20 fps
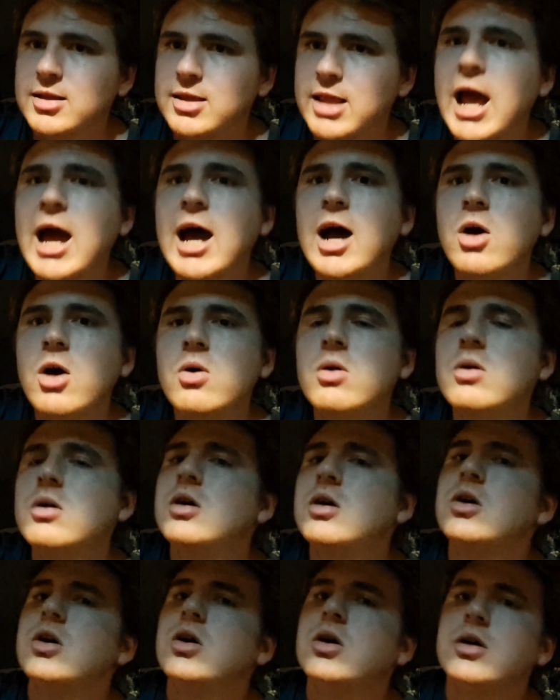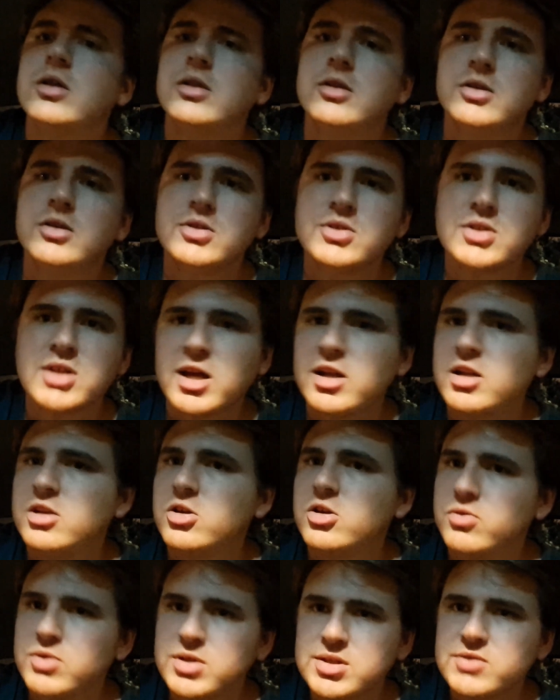now there's kind of
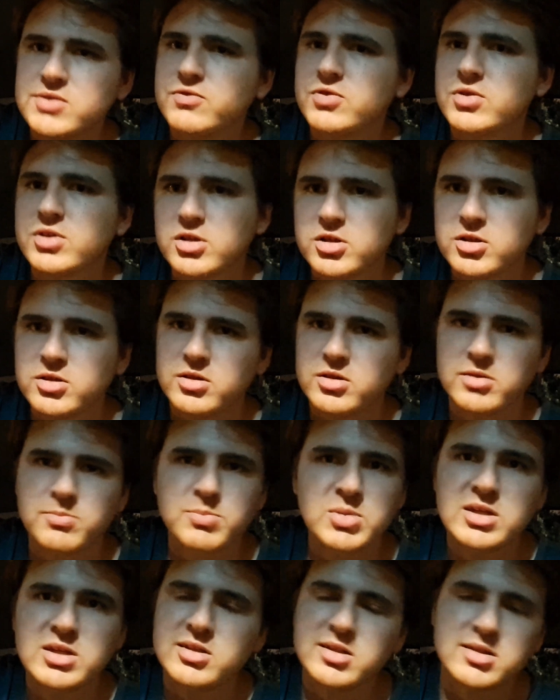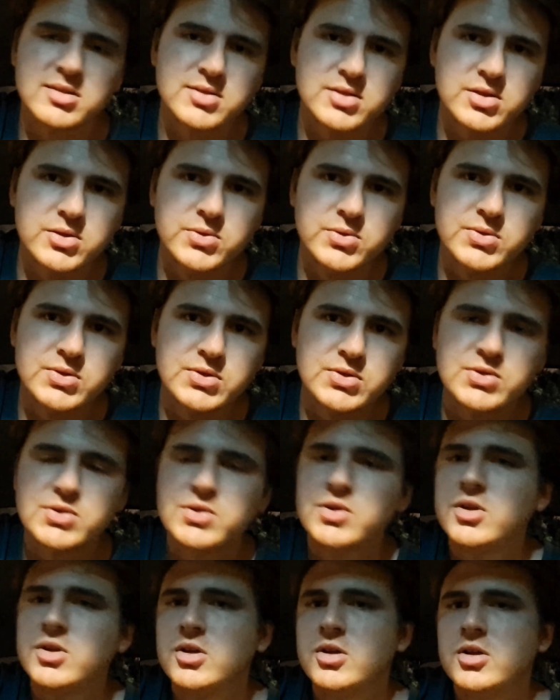no reason for there to be an excuse
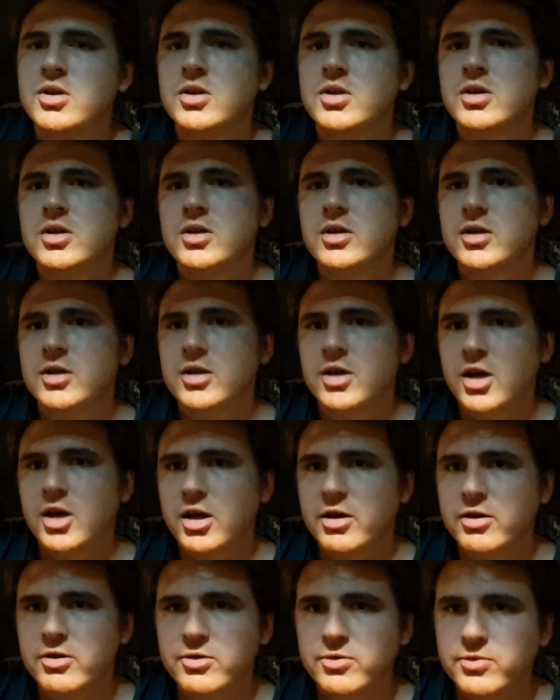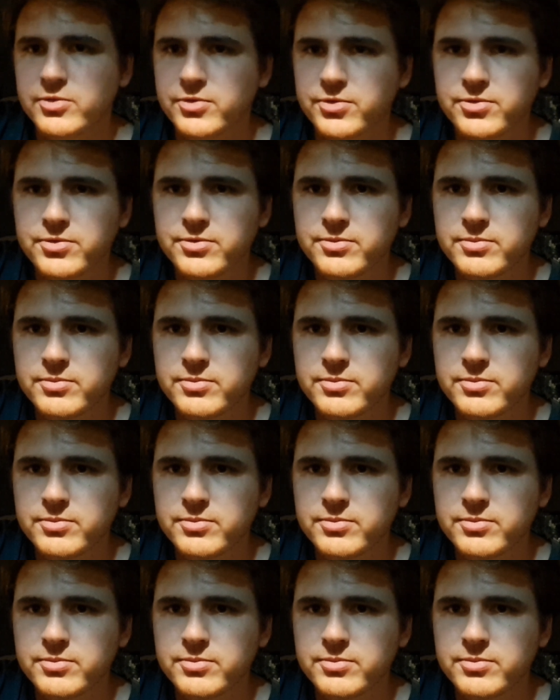of